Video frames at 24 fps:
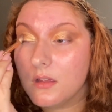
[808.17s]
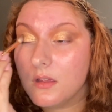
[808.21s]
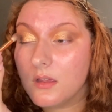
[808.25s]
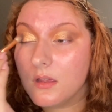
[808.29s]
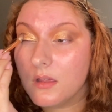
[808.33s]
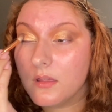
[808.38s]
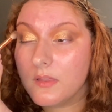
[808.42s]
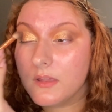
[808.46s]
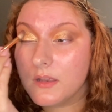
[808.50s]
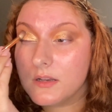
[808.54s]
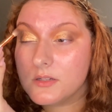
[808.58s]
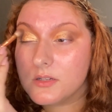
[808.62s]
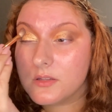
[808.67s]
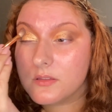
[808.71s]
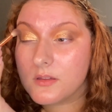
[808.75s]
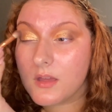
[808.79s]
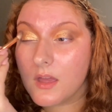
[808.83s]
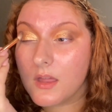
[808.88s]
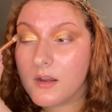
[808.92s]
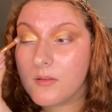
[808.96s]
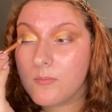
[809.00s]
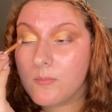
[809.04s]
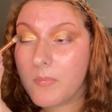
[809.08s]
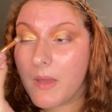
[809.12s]
and then just
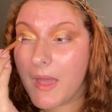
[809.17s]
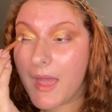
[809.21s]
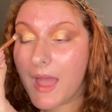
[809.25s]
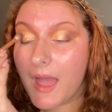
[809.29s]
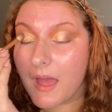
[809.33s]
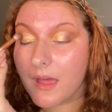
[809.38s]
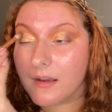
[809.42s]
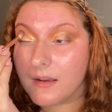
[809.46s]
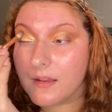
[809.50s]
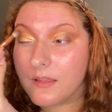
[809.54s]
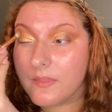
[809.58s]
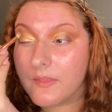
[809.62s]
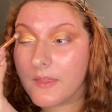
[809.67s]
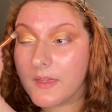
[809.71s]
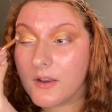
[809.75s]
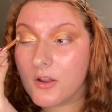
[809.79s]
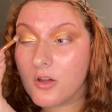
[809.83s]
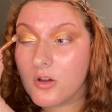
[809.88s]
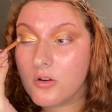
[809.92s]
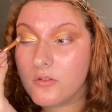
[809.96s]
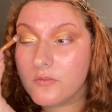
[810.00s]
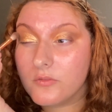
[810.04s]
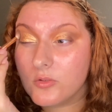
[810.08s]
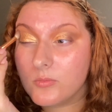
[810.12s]
kind of pat in that
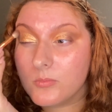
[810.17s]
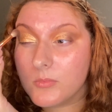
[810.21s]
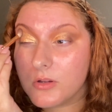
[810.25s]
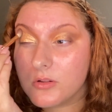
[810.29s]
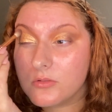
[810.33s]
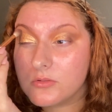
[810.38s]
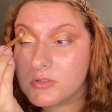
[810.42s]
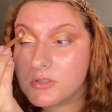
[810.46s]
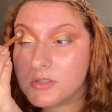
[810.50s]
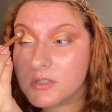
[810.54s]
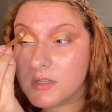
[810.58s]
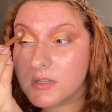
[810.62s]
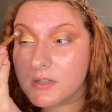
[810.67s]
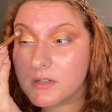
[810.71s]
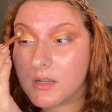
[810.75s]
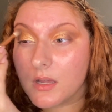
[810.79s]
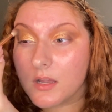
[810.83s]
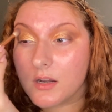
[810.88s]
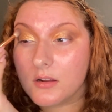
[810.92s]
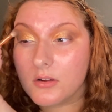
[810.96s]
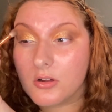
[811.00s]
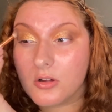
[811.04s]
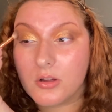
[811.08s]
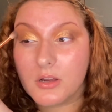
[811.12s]
oval motion,
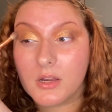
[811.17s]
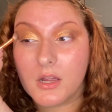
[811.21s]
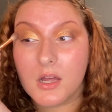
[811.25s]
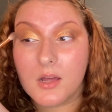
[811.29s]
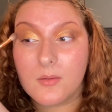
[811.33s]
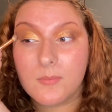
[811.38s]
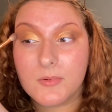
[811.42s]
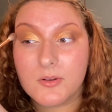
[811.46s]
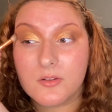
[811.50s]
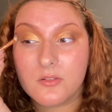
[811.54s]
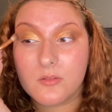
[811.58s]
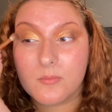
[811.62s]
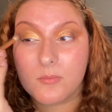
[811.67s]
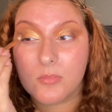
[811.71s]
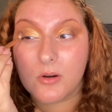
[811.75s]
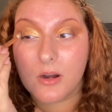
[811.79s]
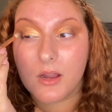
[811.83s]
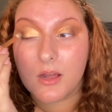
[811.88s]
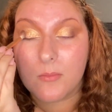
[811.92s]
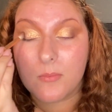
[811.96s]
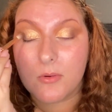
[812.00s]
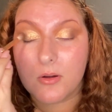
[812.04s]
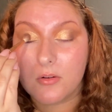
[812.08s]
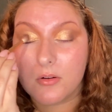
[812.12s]
kind of going up into the
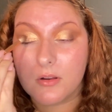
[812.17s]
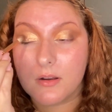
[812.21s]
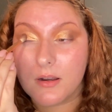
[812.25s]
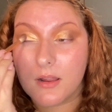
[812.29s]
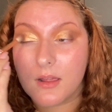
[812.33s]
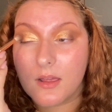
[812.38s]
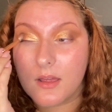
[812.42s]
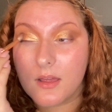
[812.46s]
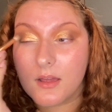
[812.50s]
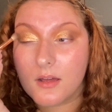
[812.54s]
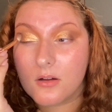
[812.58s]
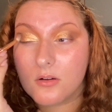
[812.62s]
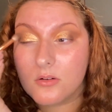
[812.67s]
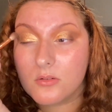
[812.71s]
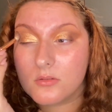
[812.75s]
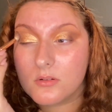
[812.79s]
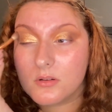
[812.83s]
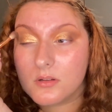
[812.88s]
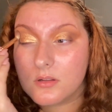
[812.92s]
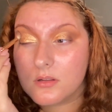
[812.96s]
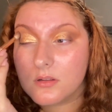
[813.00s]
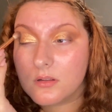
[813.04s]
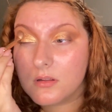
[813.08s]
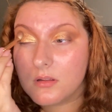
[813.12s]
brow bone and out.
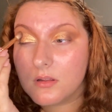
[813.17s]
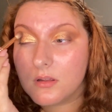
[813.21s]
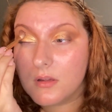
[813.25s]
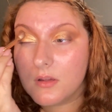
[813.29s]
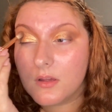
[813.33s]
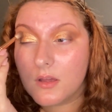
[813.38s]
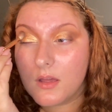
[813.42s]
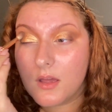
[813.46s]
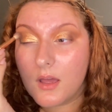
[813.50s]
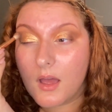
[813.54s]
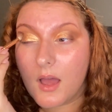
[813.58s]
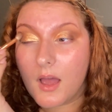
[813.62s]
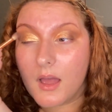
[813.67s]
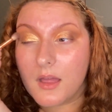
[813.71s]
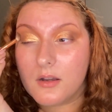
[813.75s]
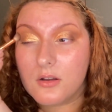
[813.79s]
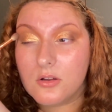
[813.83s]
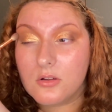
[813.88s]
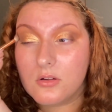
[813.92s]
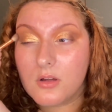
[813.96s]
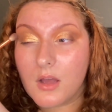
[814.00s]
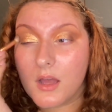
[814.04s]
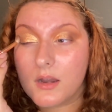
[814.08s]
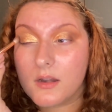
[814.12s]
I
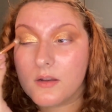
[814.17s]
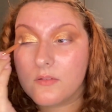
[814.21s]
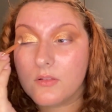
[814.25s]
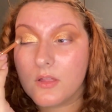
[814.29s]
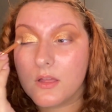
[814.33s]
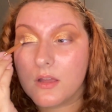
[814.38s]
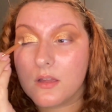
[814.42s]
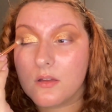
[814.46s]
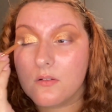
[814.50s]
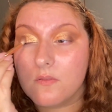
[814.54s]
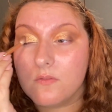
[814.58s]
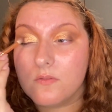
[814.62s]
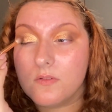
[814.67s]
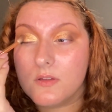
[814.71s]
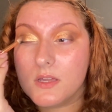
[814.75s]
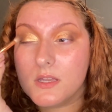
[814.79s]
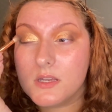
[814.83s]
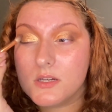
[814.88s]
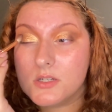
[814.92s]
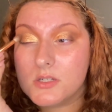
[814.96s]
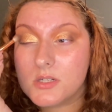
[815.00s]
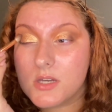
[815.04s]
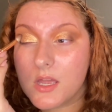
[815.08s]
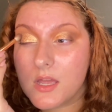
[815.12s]
do kind of like a
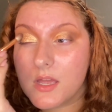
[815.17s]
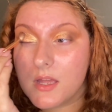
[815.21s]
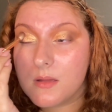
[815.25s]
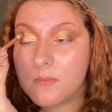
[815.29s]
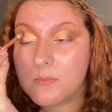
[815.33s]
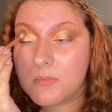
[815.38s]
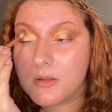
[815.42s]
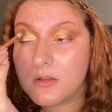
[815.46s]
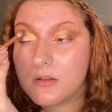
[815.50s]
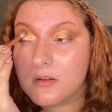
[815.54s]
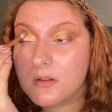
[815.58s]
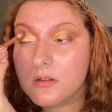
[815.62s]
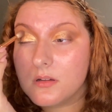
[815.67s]
V shape.